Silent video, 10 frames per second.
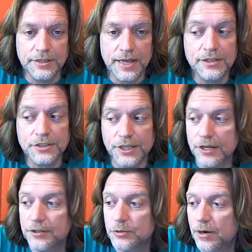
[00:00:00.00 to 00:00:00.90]
That is a
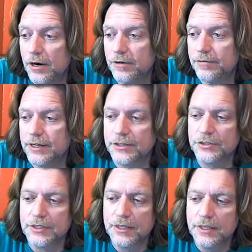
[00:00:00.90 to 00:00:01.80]
huge part of it
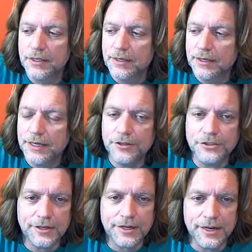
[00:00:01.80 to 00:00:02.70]
because, you know, a
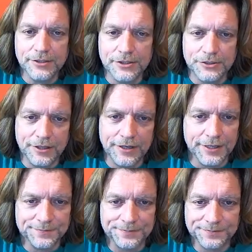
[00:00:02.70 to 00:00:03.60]
circuit is a circuit